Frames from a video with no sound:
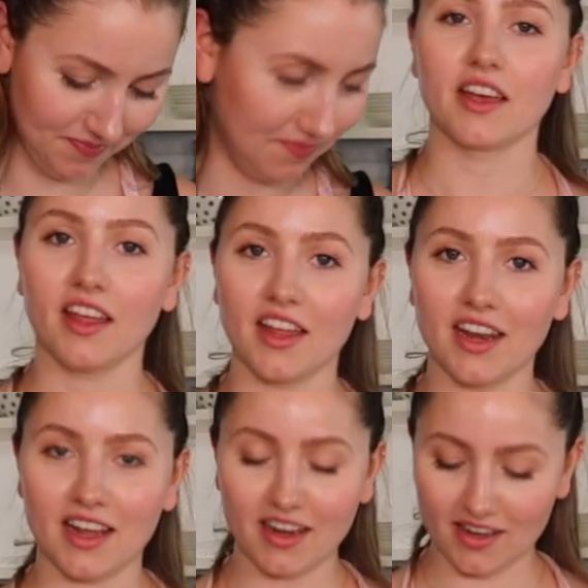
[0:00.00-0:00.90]
Okay,
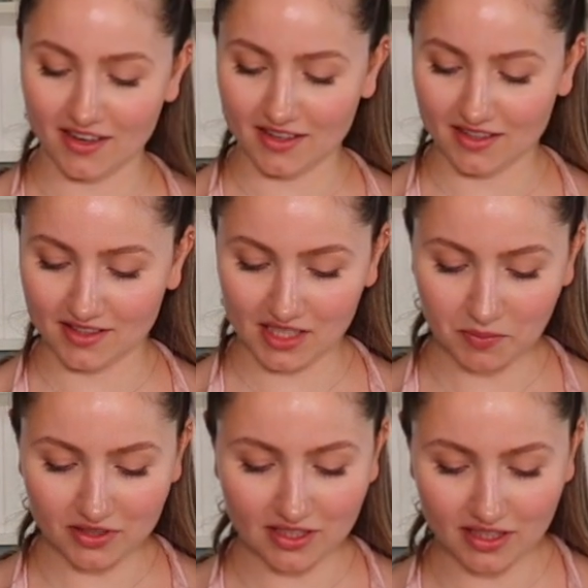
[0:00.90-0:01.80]
and I
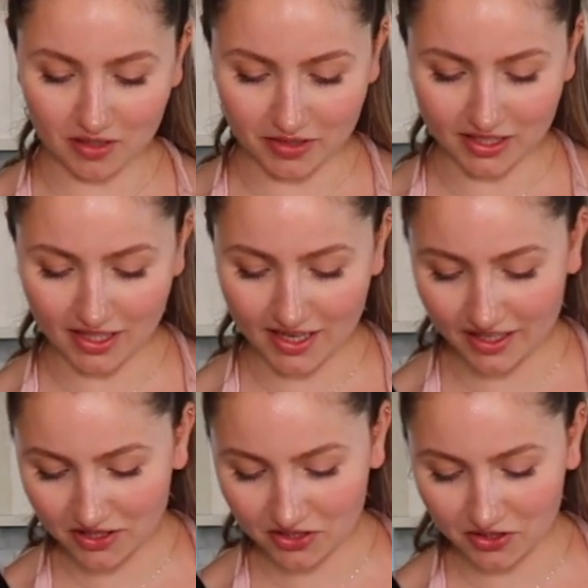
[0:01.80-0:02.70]
spilled a little bit on the
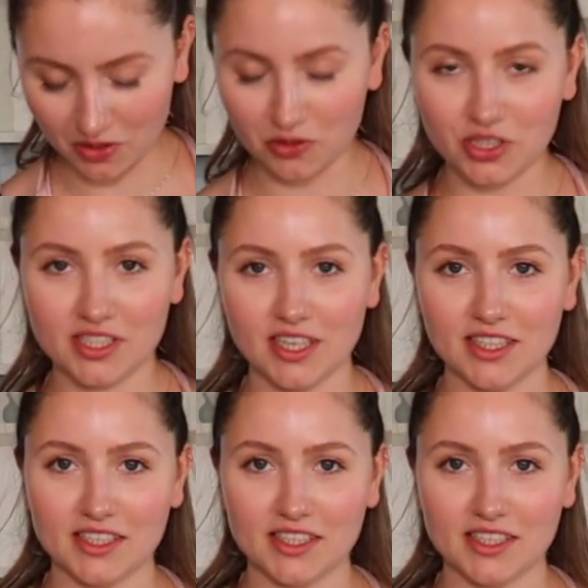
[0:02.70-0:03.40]
edge, so just take a